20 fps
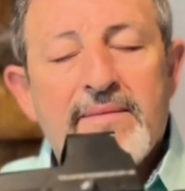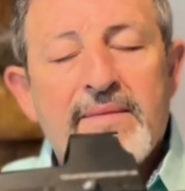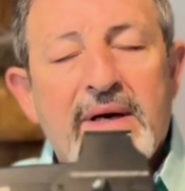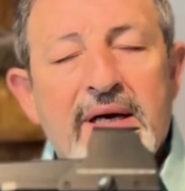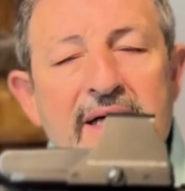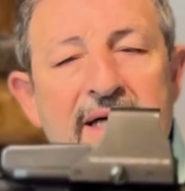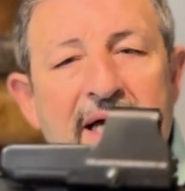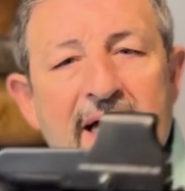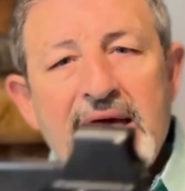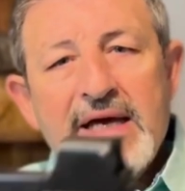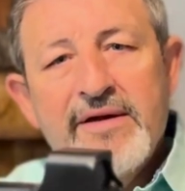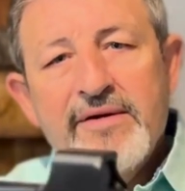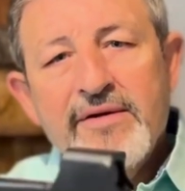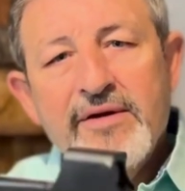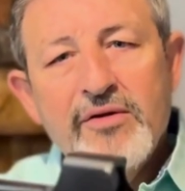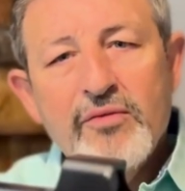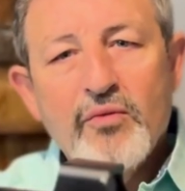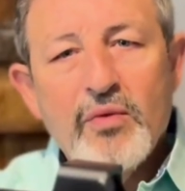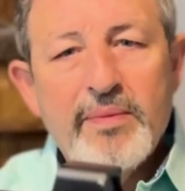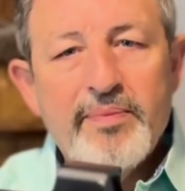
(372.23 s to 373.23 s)

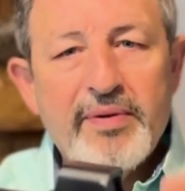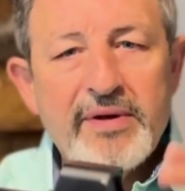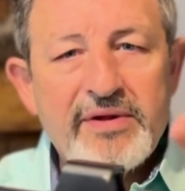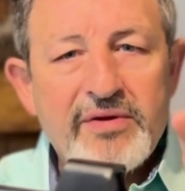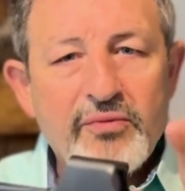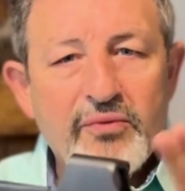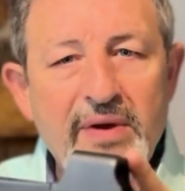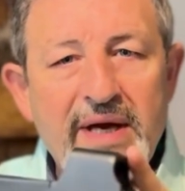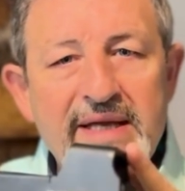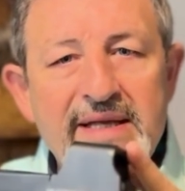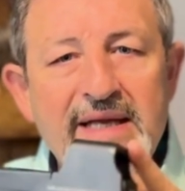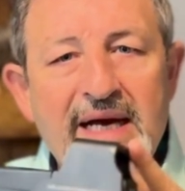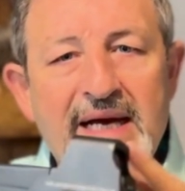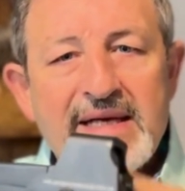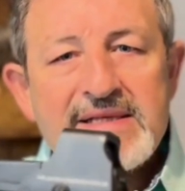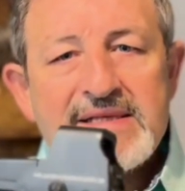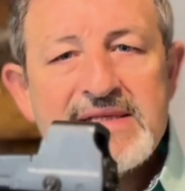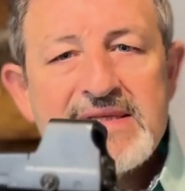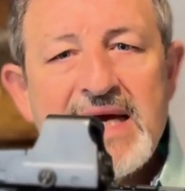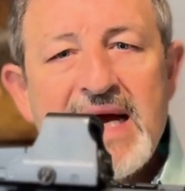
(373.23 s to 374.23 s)
Again, we put the red
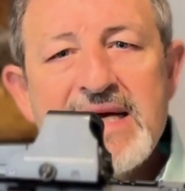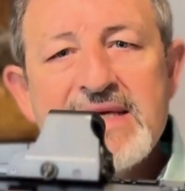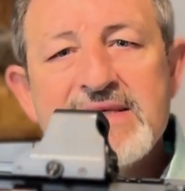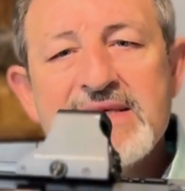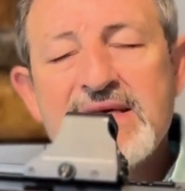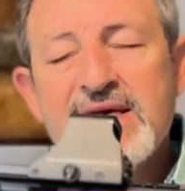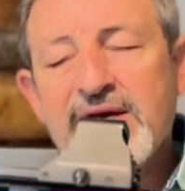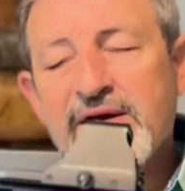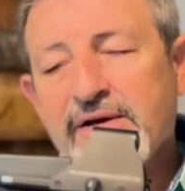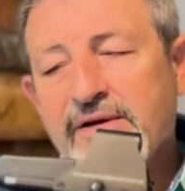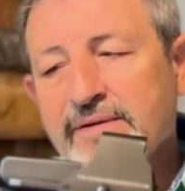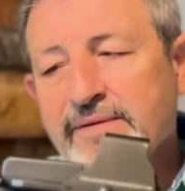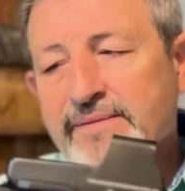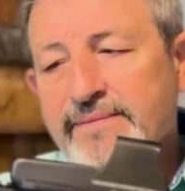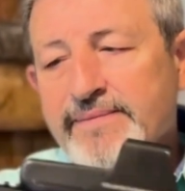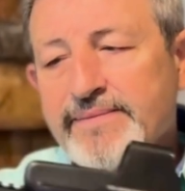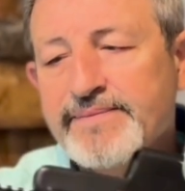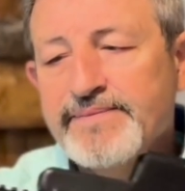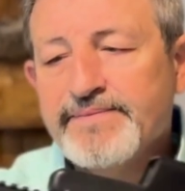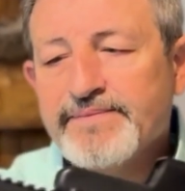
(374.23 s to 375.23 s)
dot sights here.
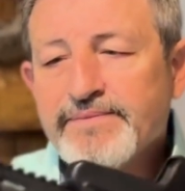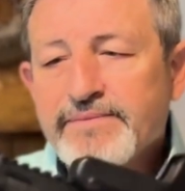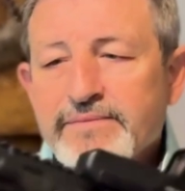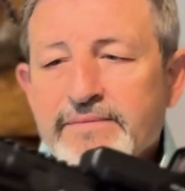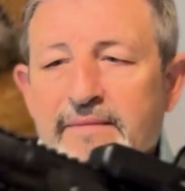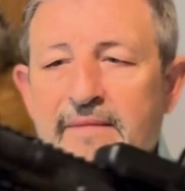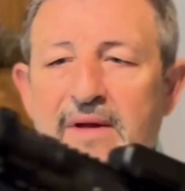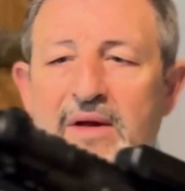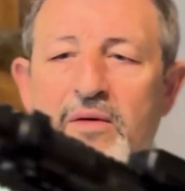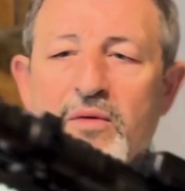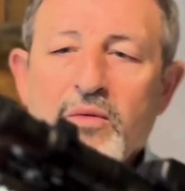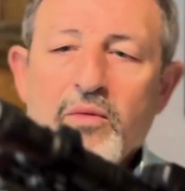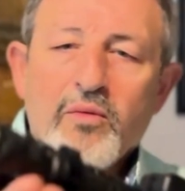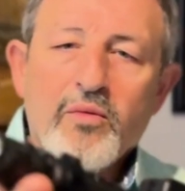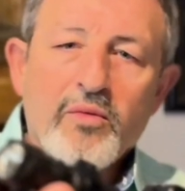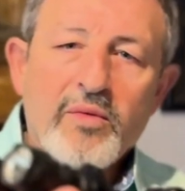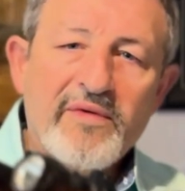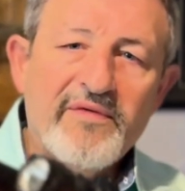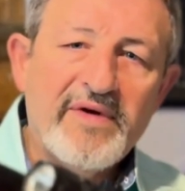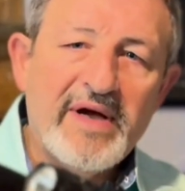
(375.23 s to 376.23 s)

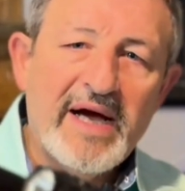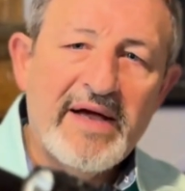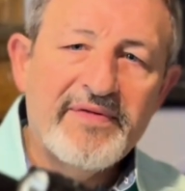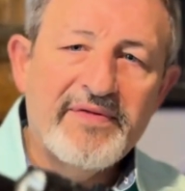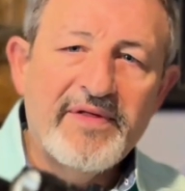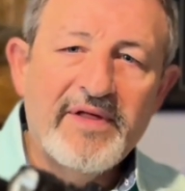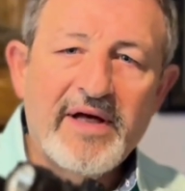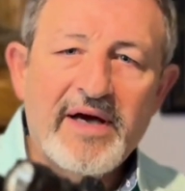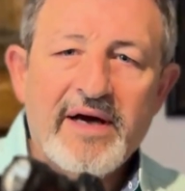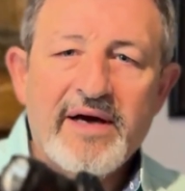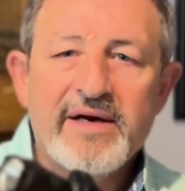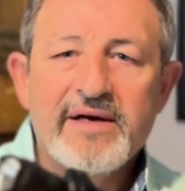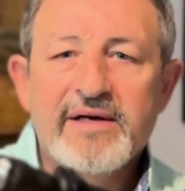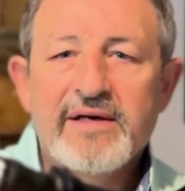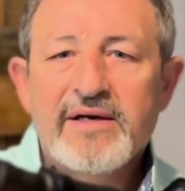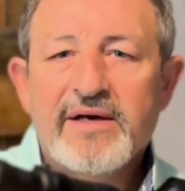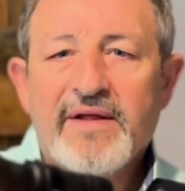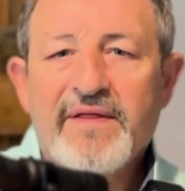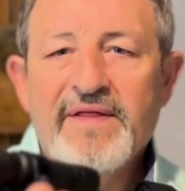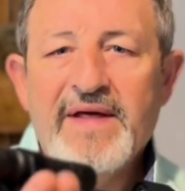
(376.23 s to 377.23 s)
We've got the
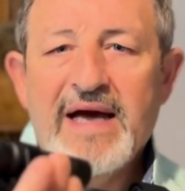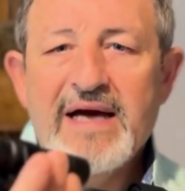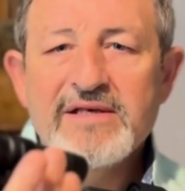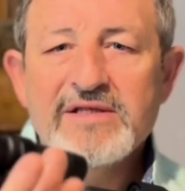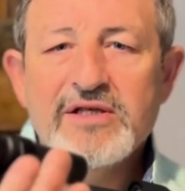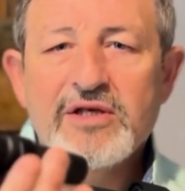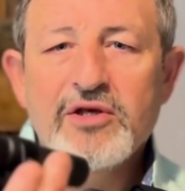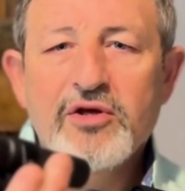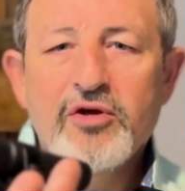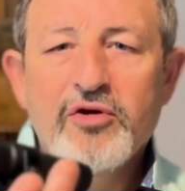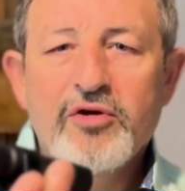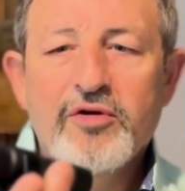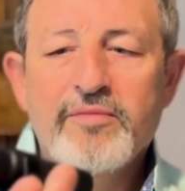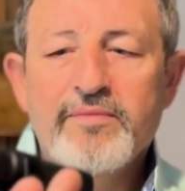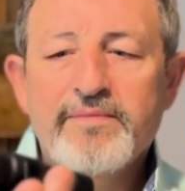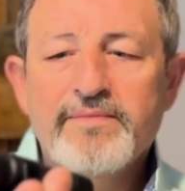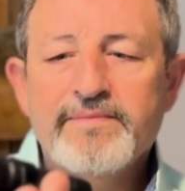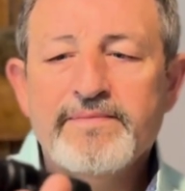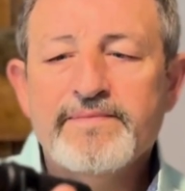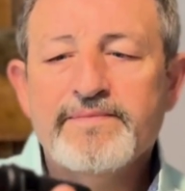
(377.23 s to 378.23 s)
1,000
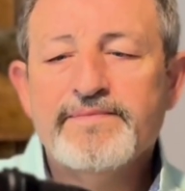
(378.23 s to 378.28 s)
lume